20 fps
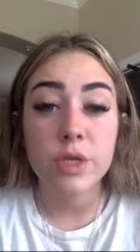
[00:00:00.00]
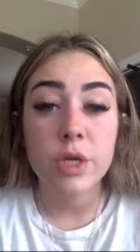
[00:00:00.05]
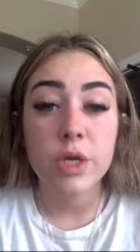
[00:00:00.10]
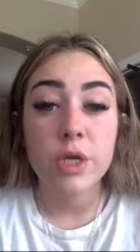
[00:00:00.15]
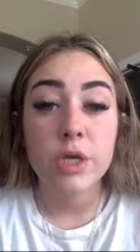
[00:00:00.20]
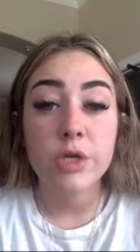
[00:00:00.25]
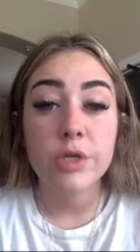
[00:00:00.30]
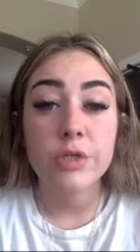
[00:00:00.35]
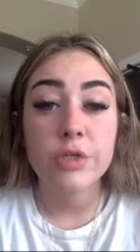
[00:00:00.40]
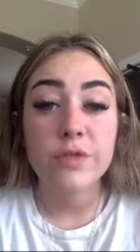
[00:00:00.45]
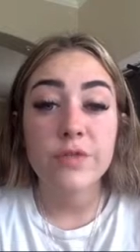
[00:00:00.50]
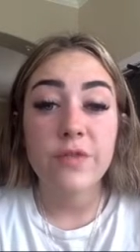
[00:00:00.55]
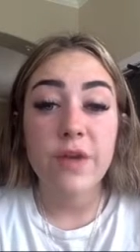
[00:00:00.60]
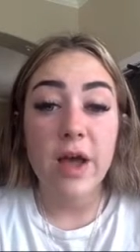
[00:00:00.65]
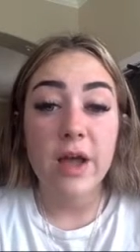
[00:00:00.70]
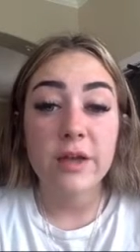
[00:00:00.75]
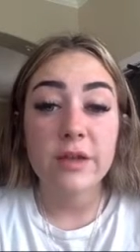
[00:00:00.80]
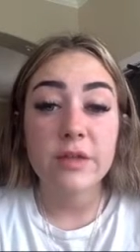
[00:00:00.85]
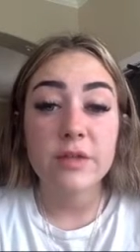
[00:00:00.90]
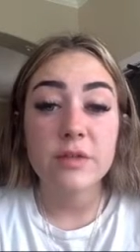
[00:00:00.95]
whose
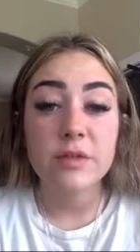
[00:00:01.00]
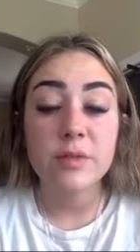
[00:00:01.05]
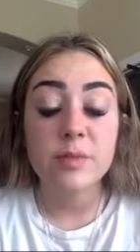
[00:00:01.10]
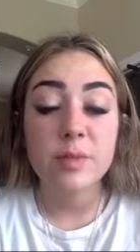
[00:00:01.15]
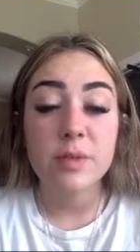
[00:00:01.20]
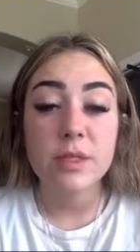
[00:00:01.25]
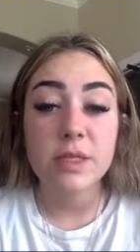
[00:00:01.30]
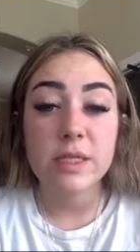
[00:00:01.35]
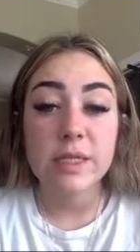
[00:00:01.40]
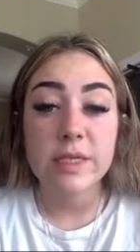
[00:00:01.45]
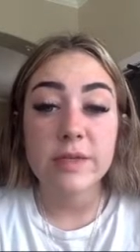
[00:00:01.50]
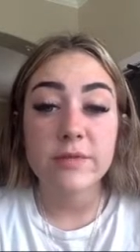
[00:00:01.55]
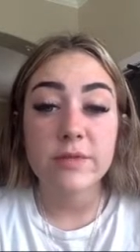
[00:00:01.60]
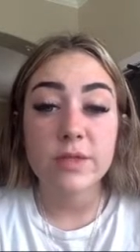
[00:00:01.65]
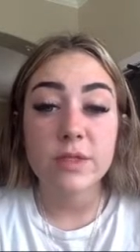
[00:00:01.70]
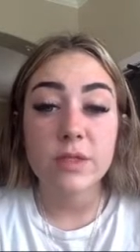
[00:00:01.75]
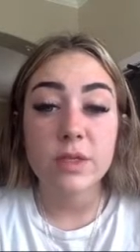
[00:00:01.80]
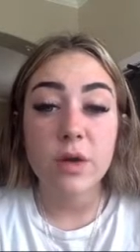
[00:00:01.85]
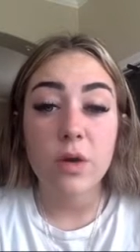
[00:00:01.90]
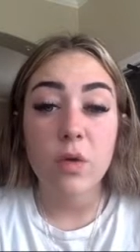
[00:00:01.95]
values,
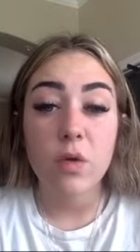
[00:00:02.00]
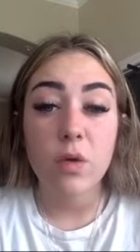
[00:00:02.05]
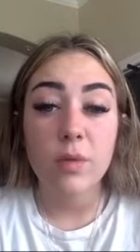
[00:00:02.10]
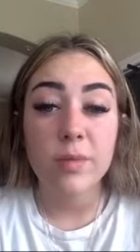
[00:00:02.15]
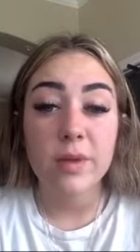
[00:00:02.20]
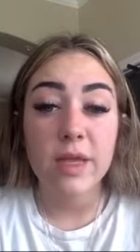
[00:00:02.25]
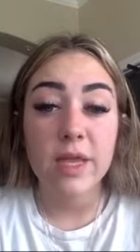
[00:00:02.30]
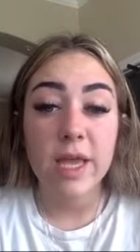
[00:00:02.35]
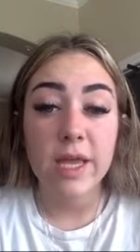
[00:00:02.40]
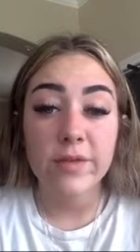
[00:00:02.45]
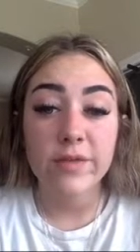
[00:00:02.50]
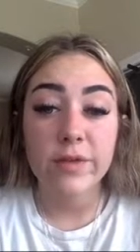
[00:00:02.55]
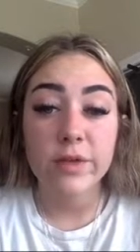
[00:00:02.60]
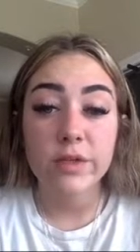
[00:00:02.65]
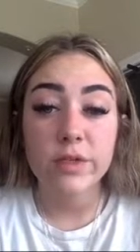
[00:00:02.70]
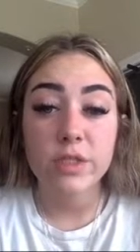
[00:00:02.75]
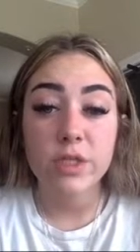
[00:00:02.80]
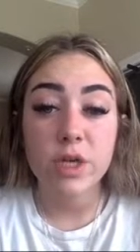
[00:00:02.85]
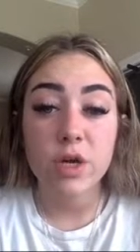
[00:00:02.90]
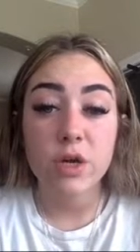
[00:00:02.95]
beliefs, or
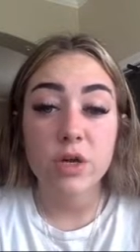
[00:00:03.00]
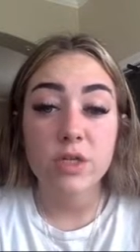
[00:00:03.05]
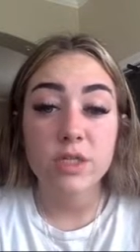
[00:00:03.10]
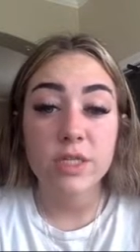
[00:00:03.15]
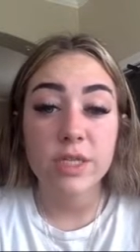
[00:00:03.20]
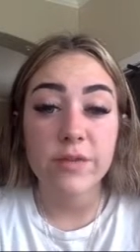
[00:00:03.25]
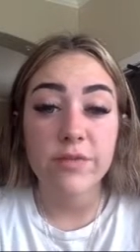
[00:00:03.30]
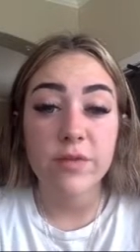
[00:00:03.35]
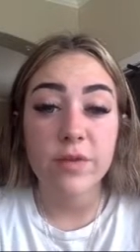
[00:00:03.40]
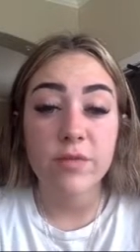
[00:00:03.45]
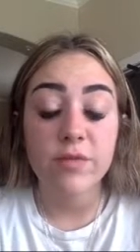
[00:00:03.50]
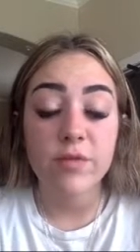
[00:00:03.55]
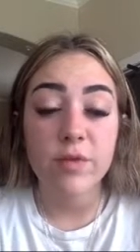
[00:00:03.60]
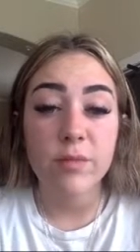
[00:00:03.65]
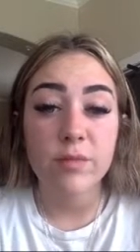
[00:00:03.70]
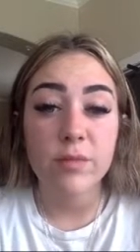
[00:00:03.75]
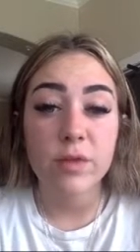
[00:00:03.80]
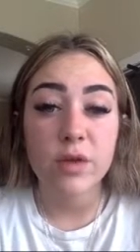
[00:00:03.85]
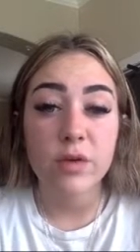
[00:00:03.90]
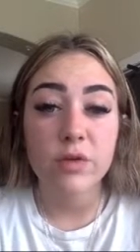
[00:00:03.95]
behaviors are different
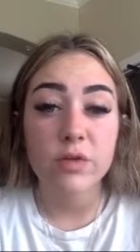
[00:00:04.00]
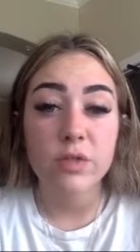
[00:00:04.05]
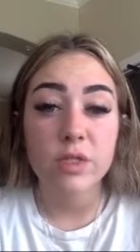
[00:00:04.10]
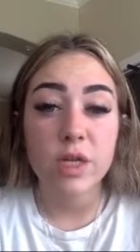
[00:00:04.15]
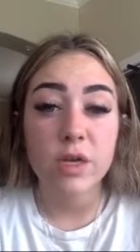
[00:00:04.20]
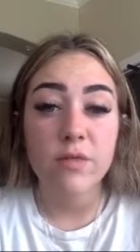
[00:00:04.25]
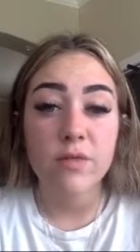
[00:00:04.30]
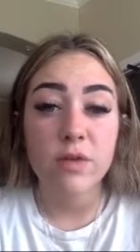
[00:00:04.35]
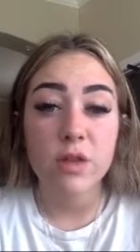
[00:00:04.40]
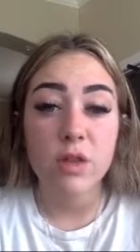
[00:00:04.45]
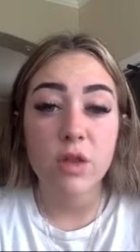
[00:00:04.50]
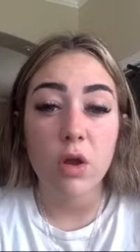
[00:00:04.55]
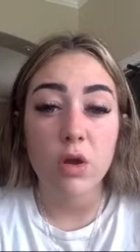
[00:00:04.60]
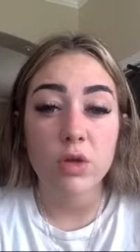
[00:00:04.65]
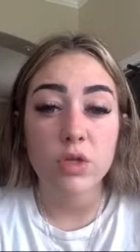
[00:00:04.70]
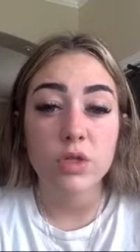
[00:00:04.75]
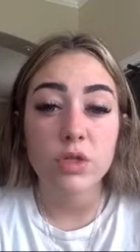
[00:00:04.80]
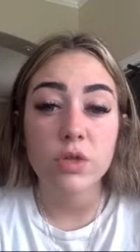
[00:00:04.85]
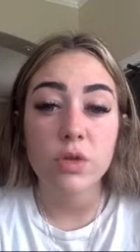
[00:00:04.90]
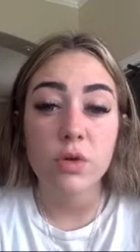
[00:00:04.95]
from those of a
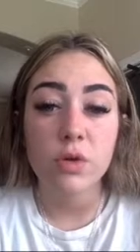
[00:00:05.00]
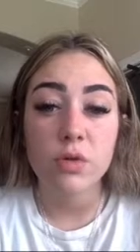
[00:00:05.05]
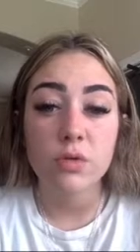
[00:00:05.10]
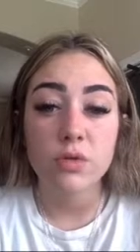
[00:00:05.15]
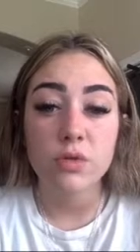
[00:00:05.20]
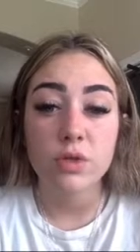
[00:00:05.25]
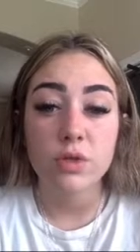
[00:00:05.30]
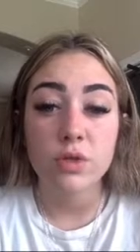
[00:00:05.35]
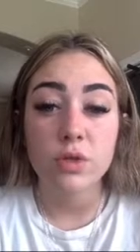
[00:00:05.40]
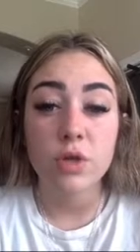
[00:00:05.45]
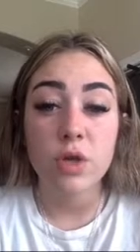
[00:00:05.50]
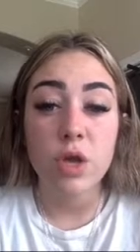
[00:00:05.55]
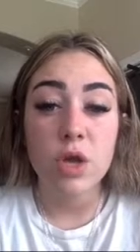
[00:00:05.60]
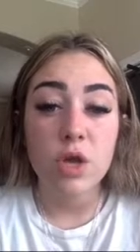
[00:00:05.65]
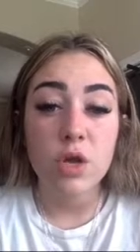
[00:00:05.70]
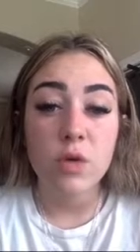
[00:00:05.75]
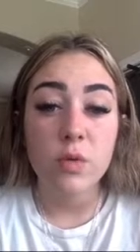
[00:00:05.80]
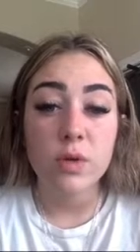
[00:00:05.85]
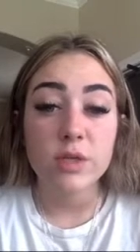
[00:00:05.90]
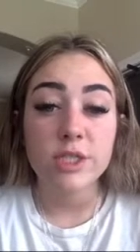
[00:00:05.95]
larger culture
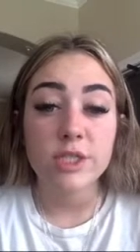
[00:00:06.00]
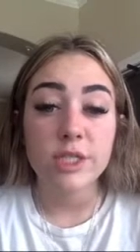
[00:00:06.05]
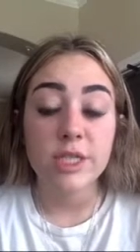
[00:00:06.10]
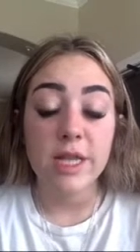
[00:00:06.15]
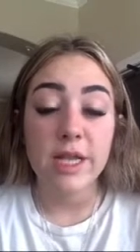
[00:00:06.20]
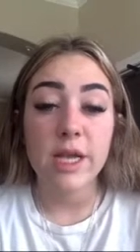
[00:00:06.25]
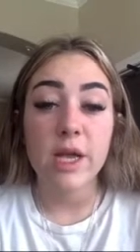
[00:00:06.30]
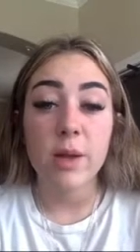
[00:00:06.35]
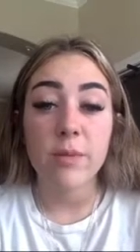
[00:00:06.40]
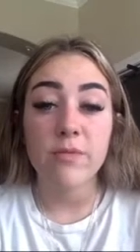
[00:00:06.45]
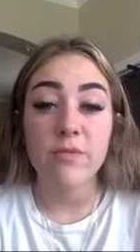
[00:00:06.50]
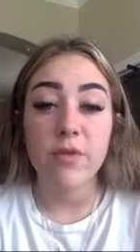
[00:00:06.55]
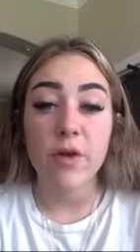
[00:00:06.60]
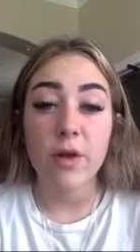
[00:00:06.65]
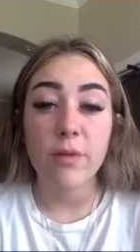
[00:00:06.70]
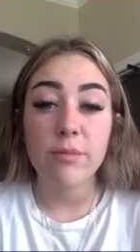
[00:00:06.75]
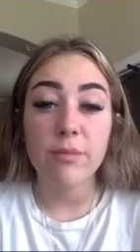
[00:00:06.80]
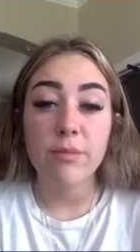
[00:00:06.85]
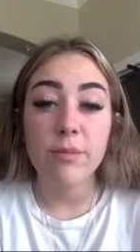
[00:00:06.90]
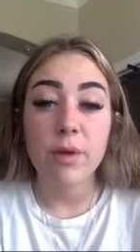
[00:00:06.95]
which they come from.